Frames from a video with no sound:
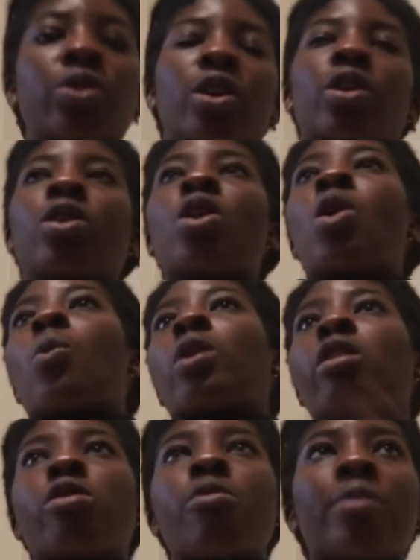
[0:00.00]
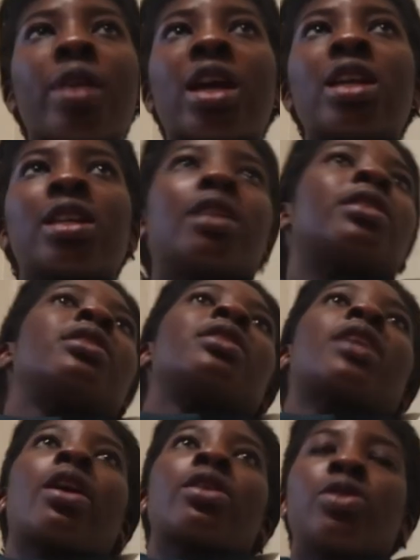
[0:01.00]
The one of the main
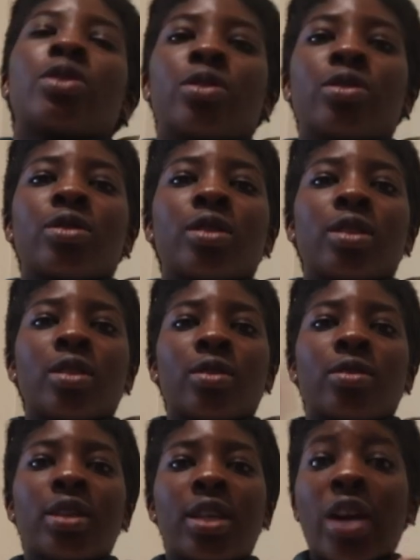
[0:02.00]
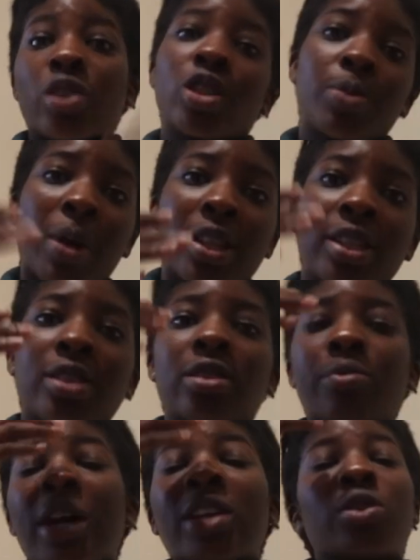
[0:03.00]
characters, the actress passed
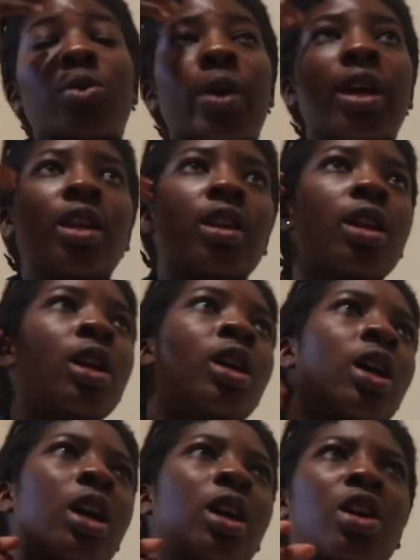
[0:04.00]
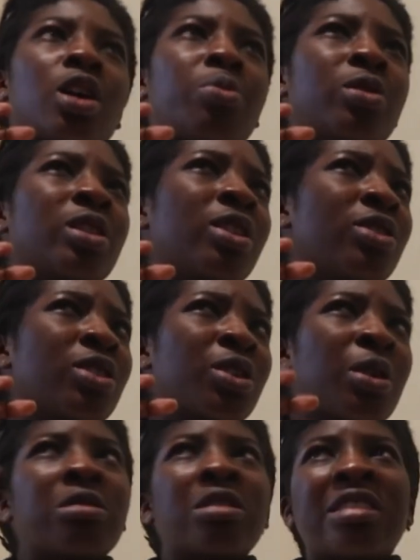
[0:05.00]
passed away a couple years
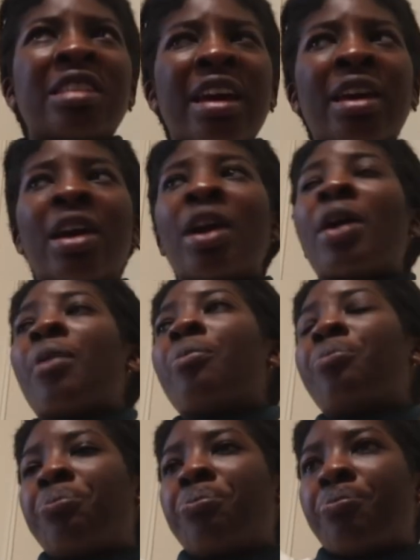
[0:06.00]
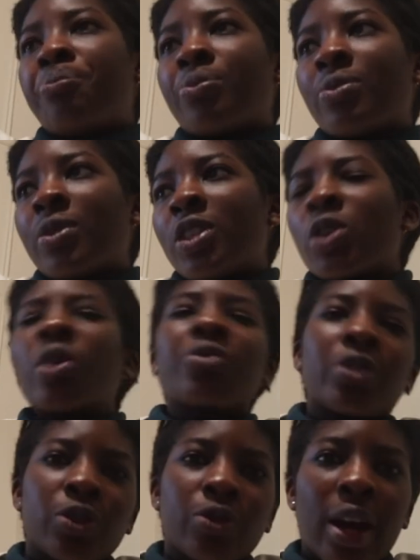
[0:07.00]
ago, I us to say. So it
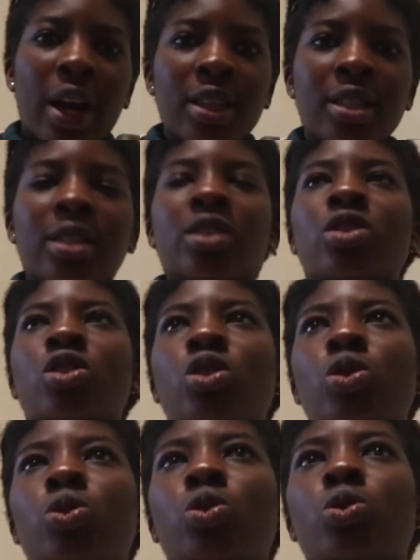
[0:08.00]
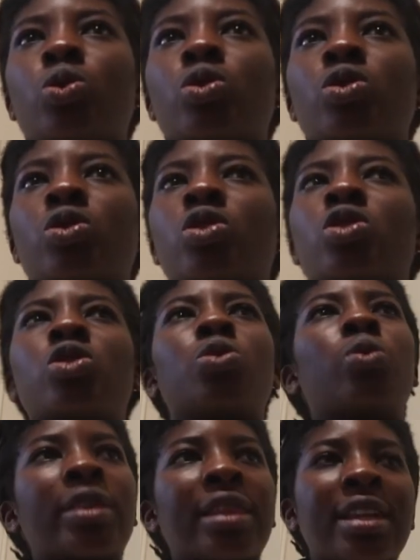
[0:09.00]
feels right to just do
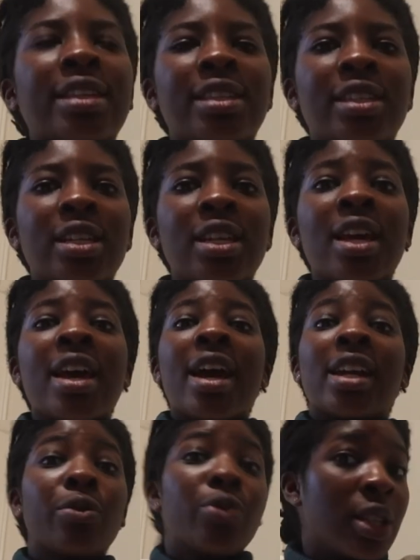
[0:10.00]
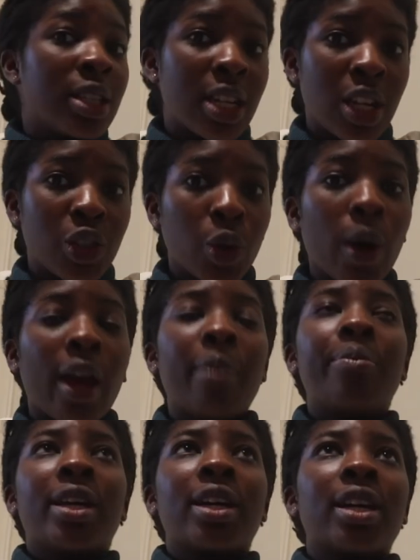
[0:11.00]
one last season, and I really did enjoy
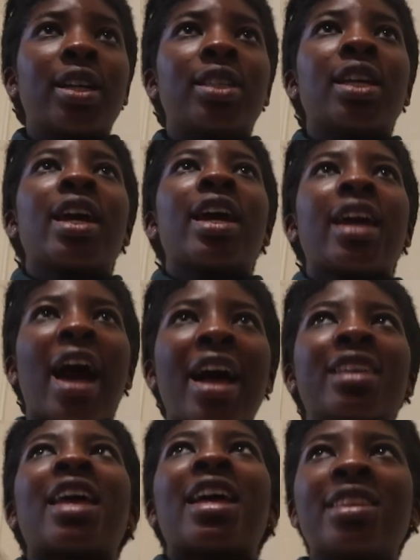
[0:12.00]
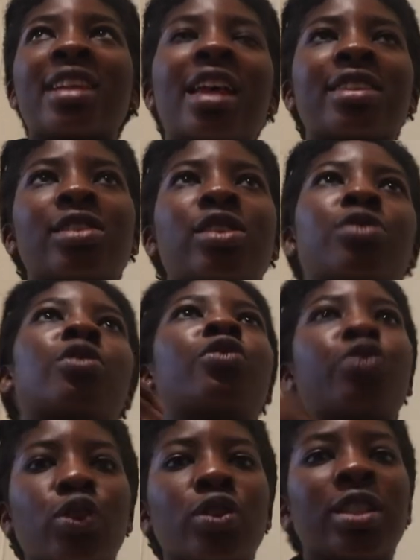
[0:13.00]
it because it had that essence of the
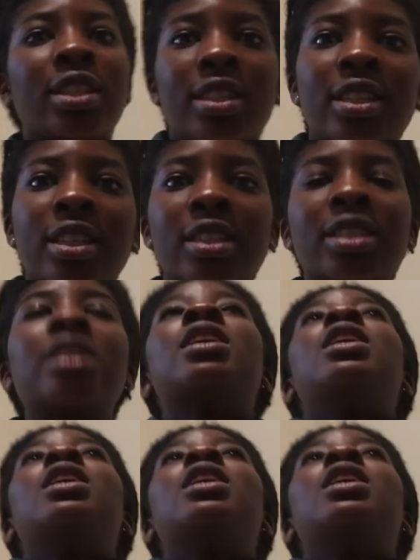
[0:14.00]
first seasons